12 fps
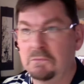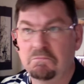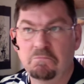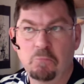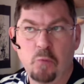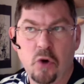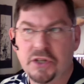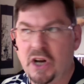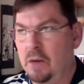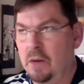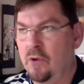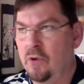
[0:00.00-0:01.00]
Was
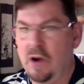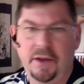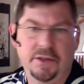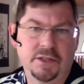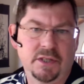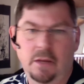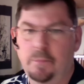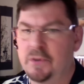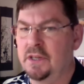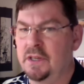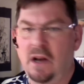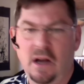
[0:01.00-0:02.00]
our price
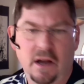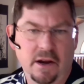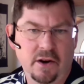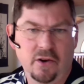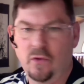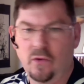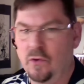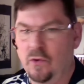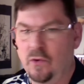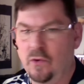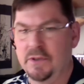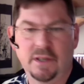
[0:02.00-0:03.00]
10% higher or
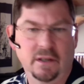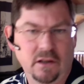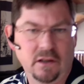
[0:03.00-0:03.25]
10%